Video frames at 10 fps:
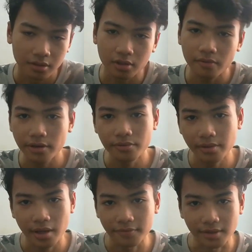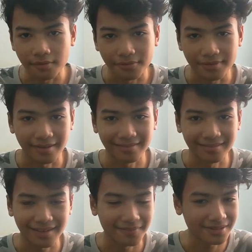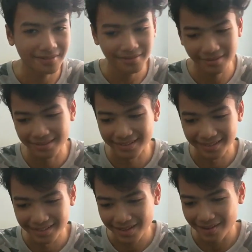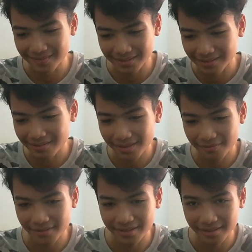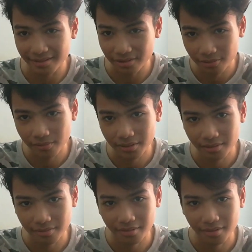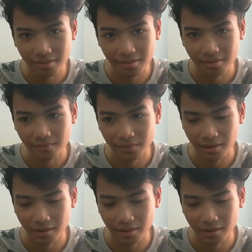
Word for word: you know, I don't really have time for that. I'm sorry. I'm sorry if I didn't do it or anything.